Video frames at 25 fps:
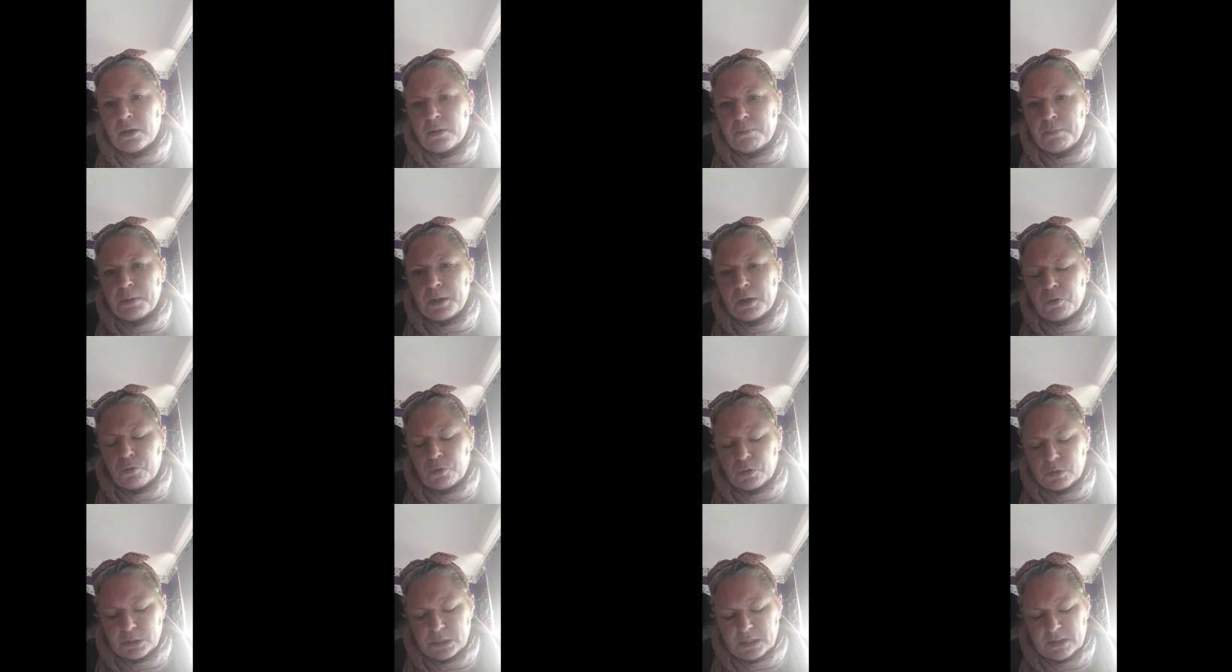be
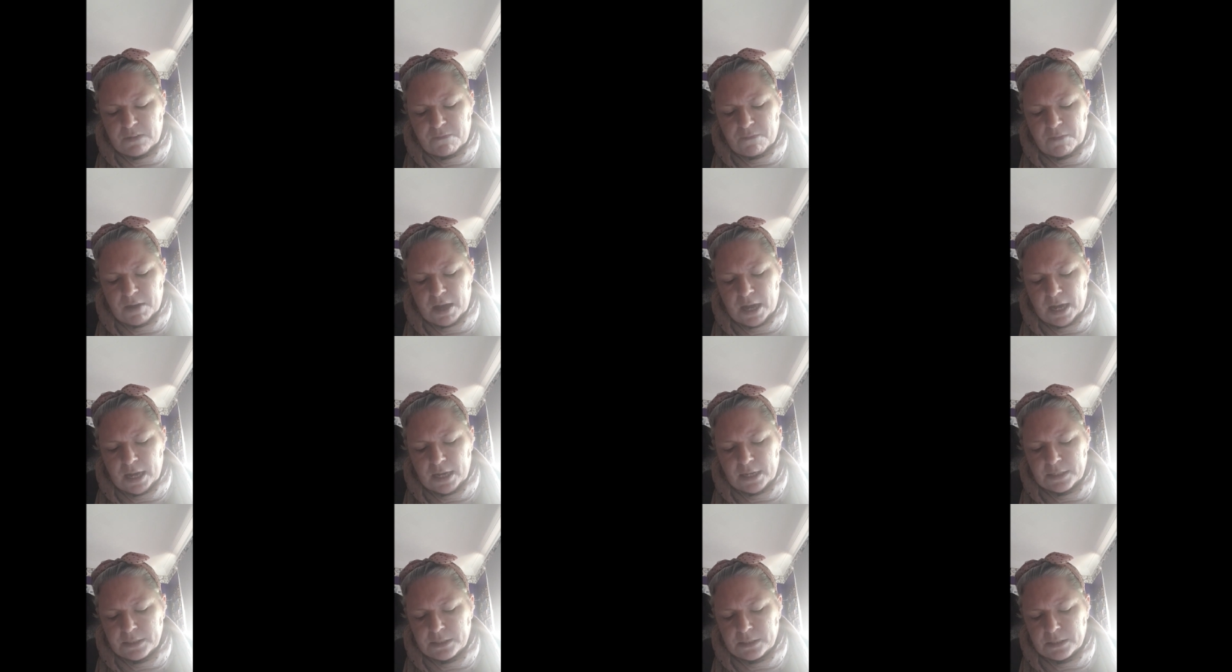
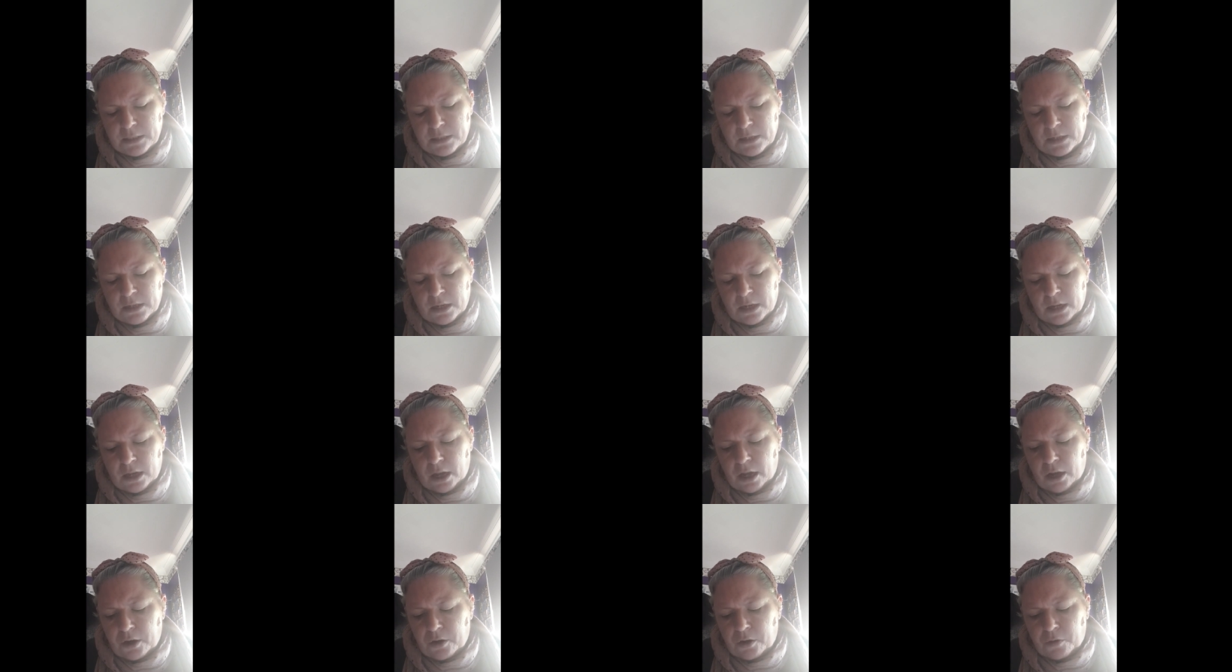crucified,
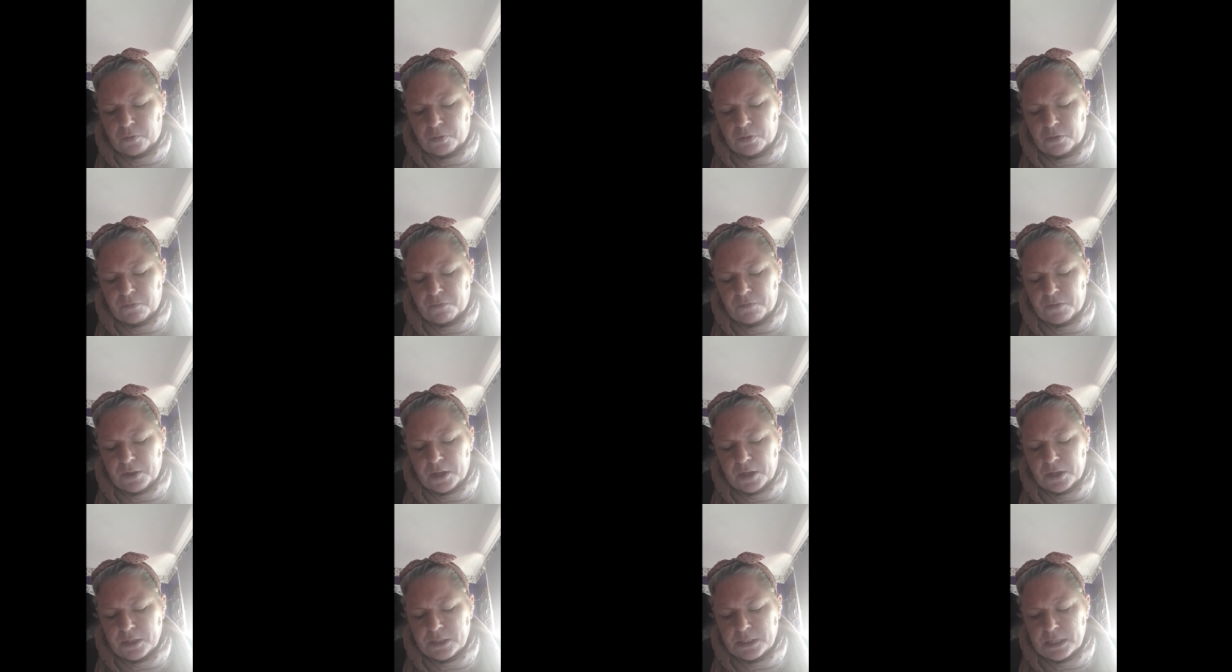and on the
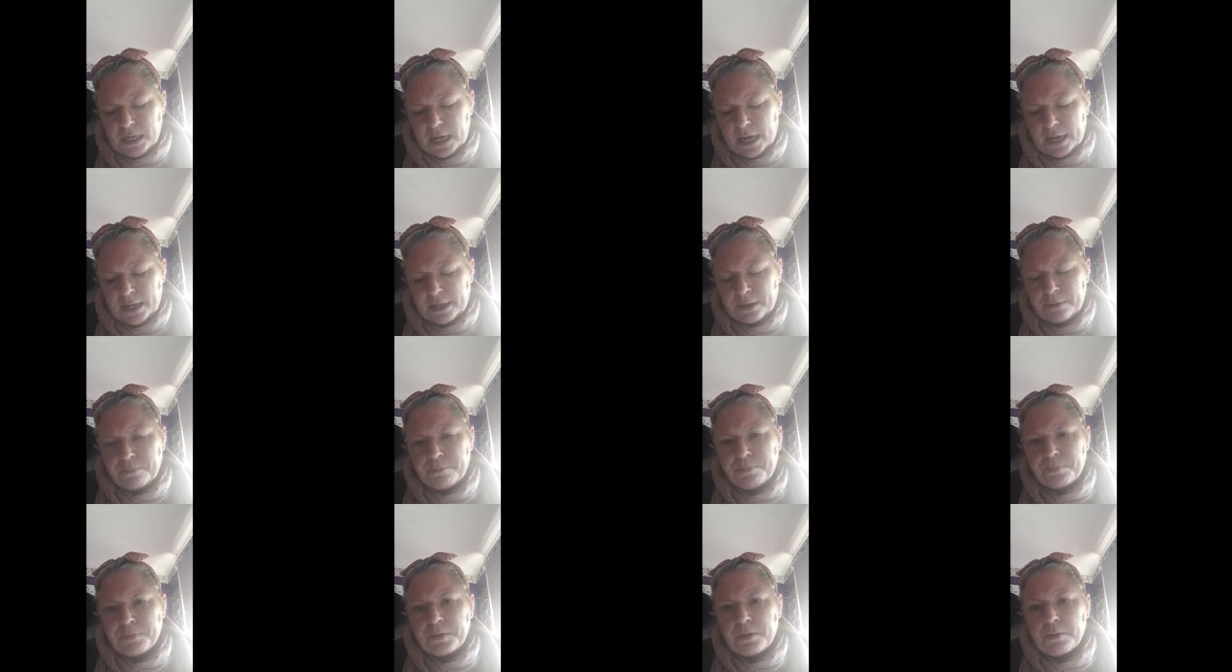third
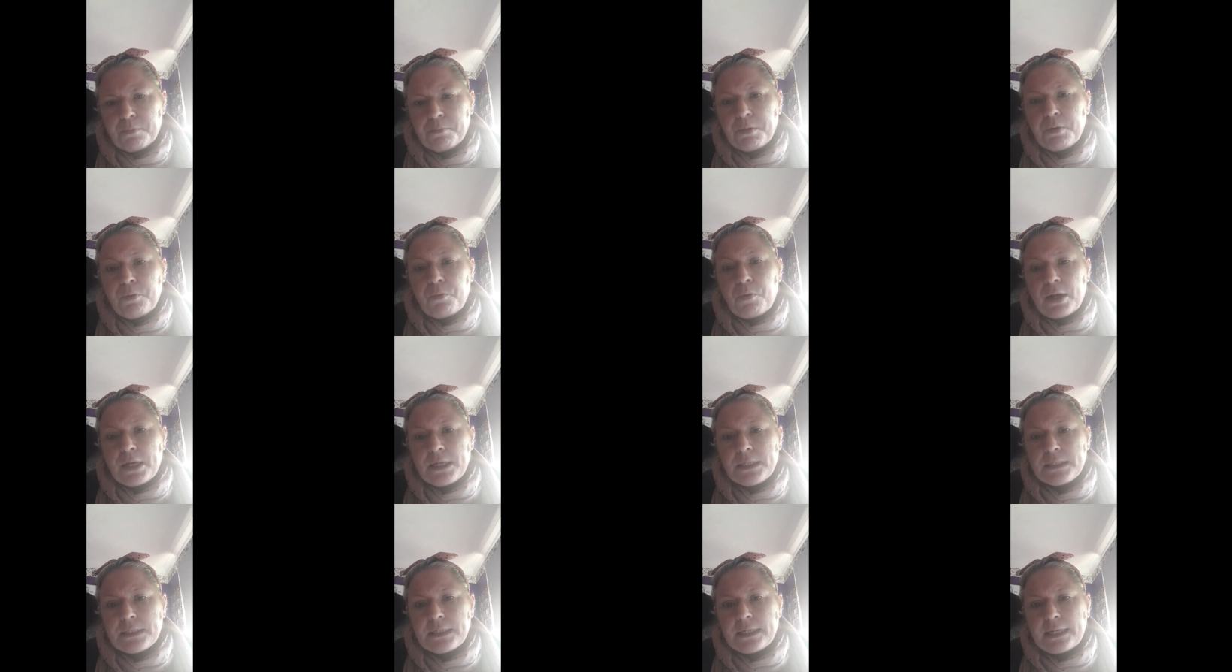day be
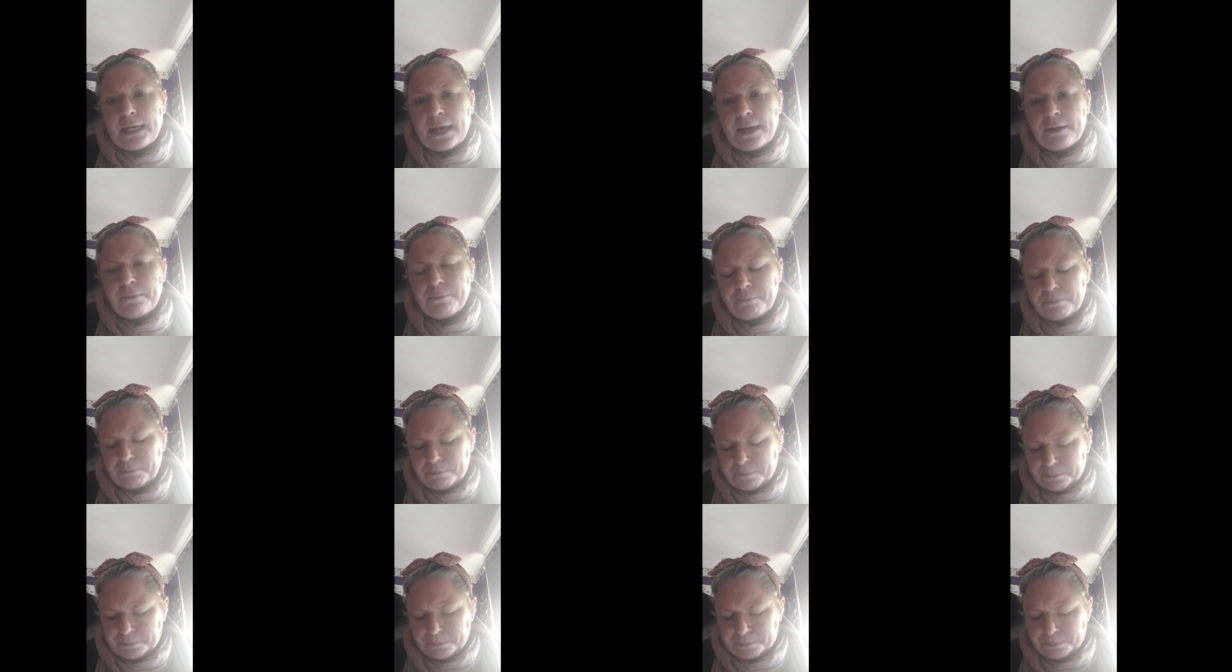raised again.